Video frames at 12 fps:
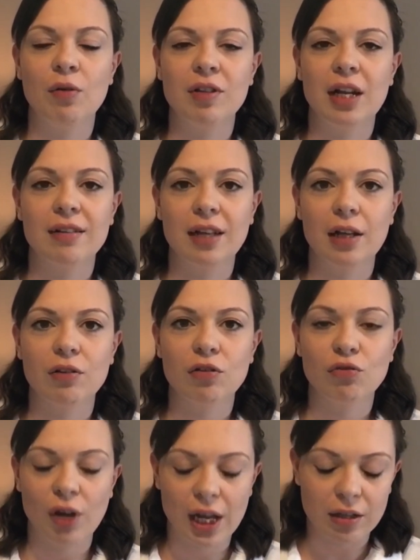So let's get
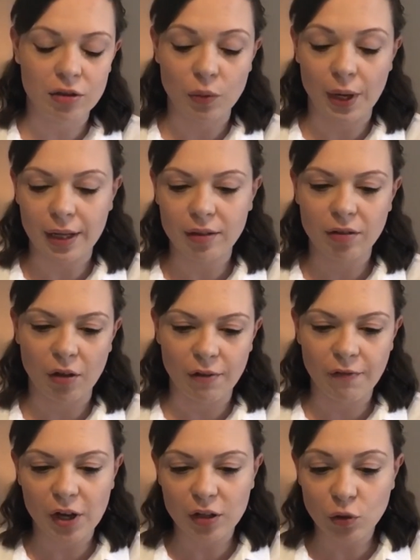straight into it. So the
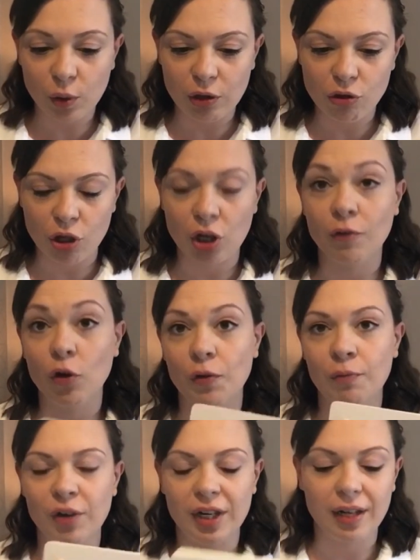first question, I've got
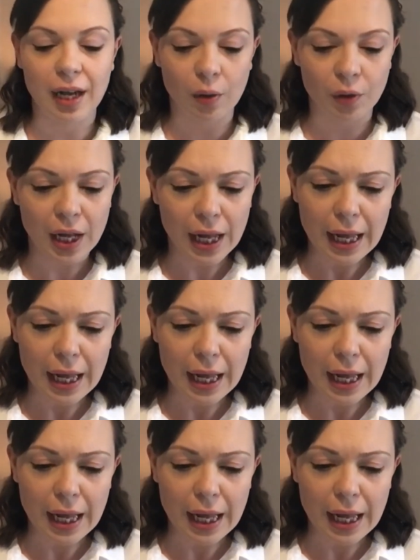them written down,